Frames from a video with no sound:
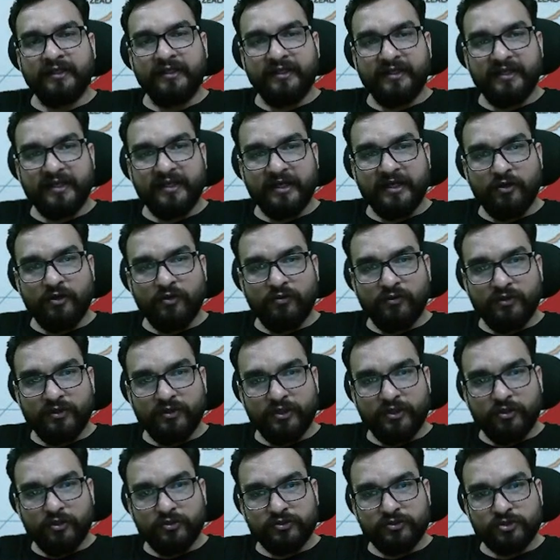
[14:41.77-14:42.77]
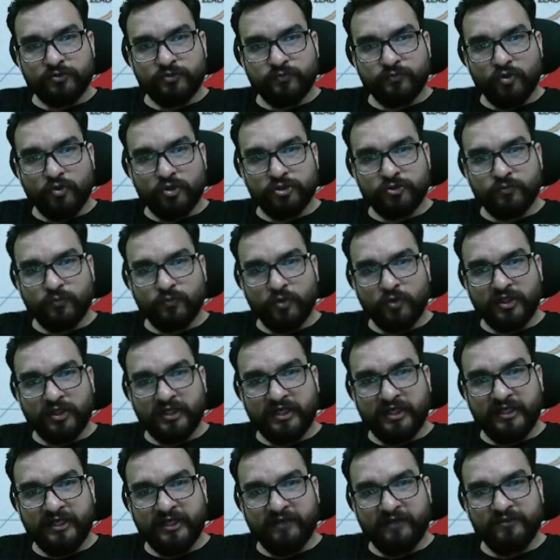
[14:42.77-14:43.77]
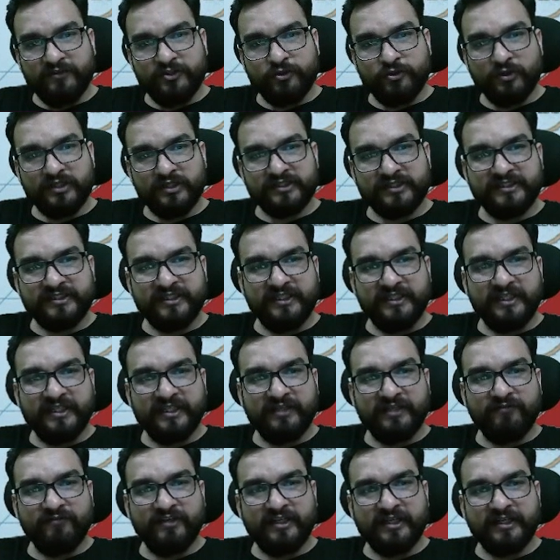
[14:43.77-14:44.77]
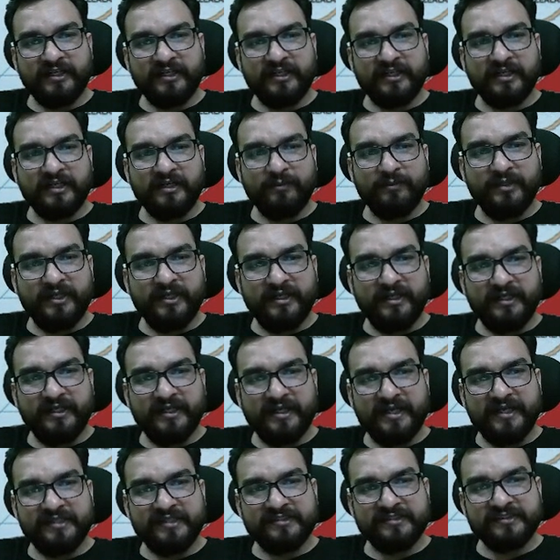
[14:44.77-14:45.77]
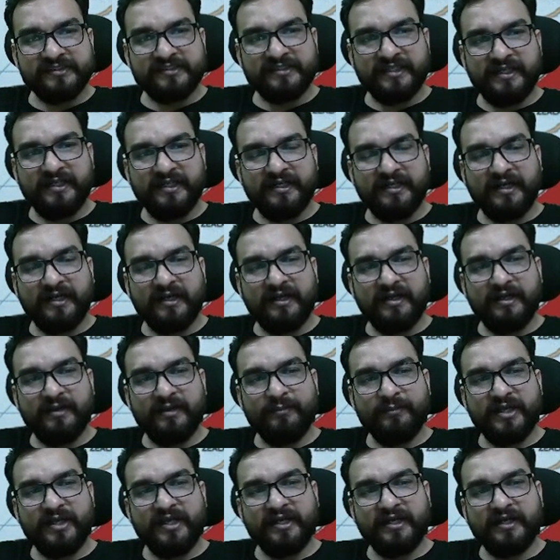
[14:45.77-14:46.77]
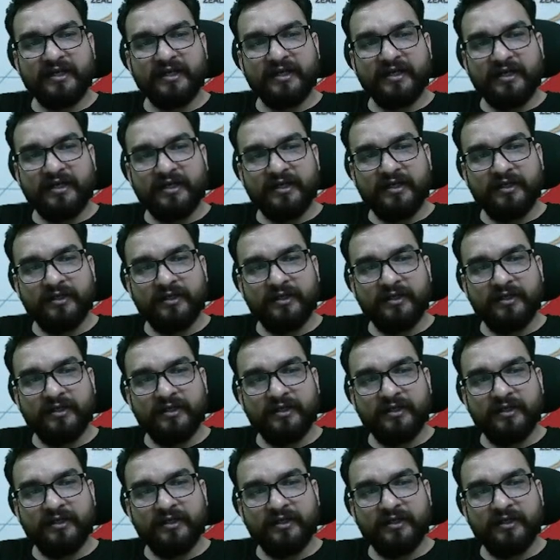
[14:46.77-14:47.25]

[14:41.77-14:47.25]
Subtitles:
Now, the small country which you are seeing, we can club it as Central America.